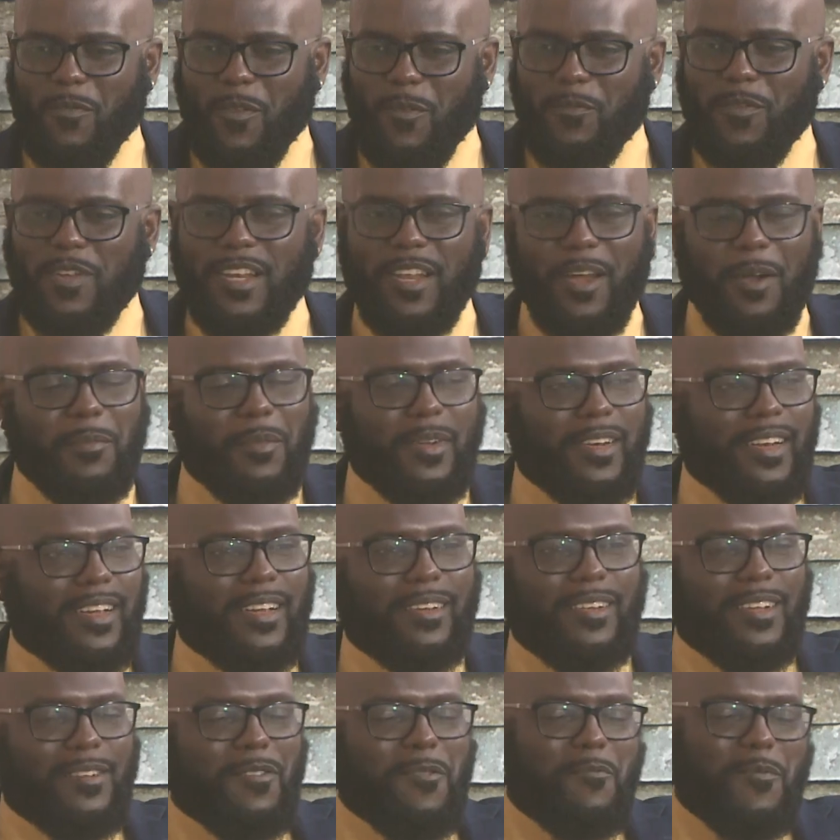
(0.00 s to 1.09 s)
phenomenon.
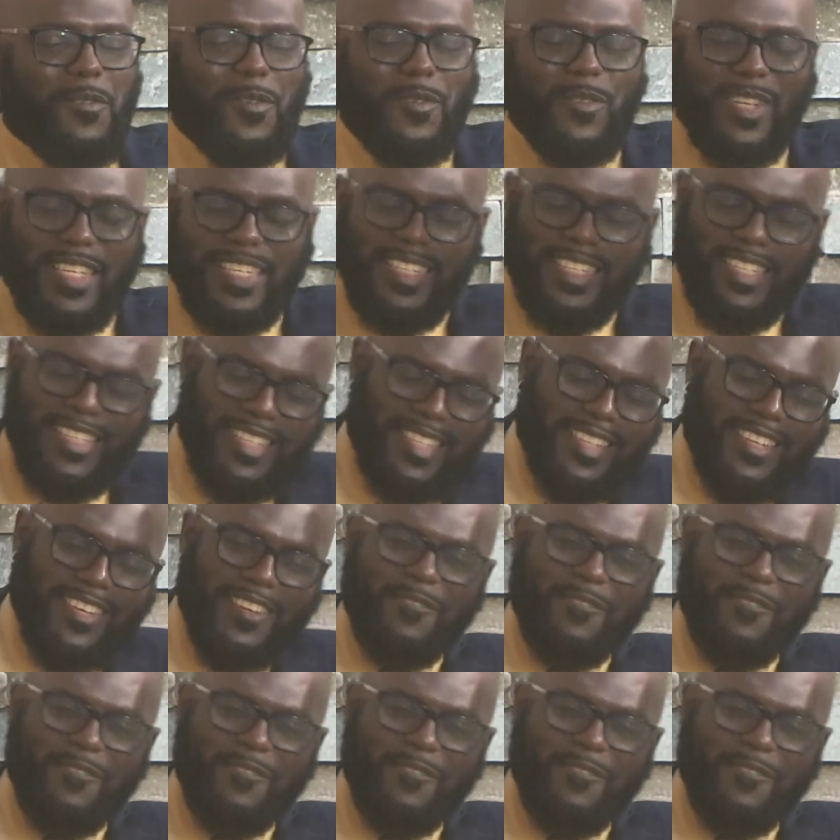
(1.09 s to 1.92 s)
For you, easy.